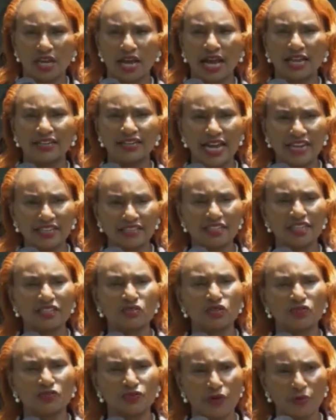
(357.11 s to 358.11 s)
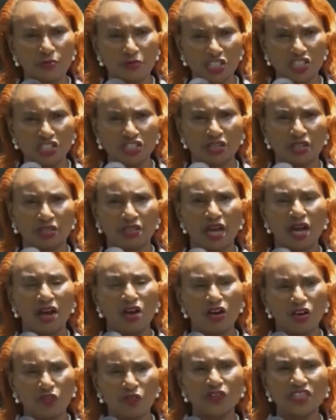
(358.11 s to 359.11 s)
an Access to Information
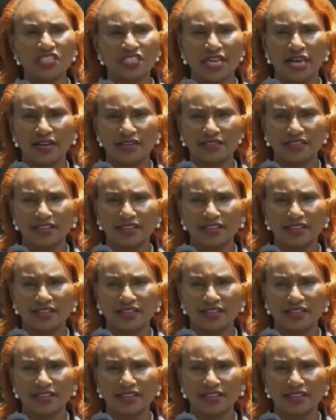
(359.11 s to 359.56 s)
officer,